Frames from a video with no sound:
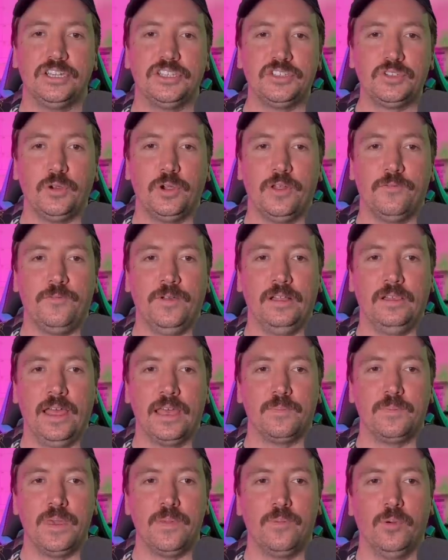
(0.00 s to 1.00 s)
sort of felt
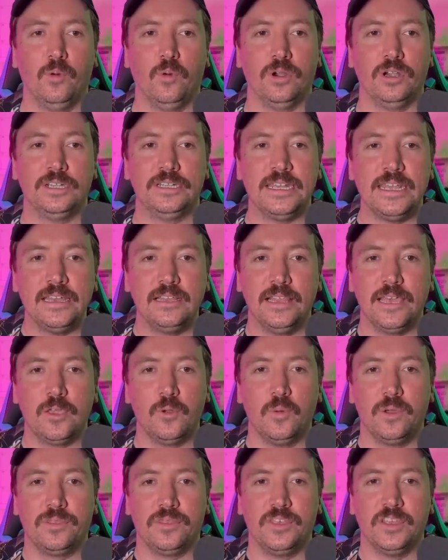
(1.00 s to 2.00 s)
like people were dealing
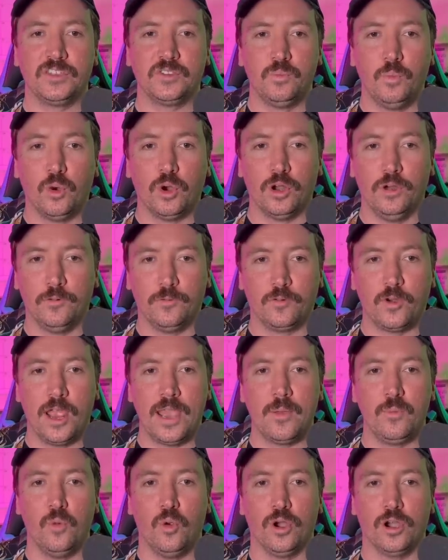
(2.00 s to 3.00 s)
with this moral
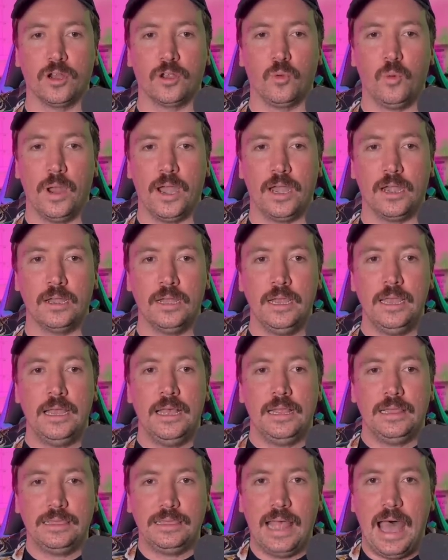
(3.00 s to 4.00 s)
framework where
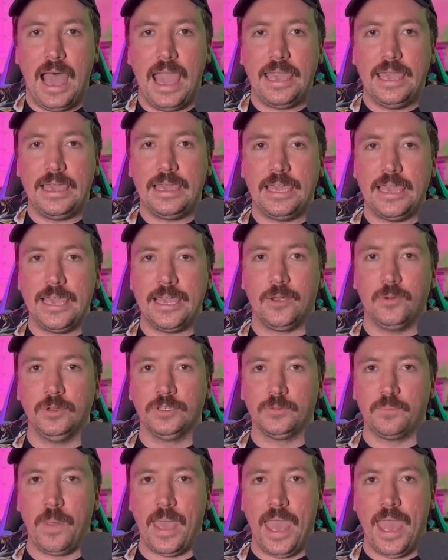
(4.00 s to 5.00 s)
lying
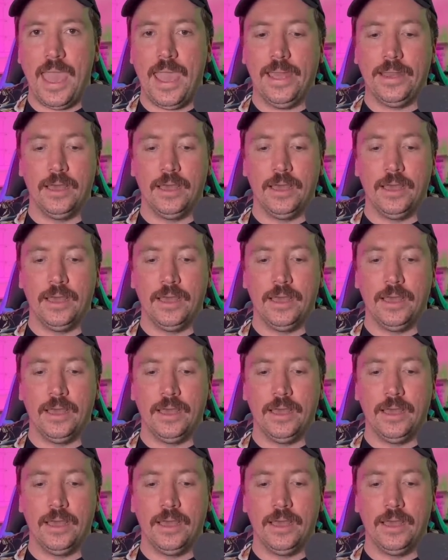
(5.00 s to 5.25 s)
equals bad,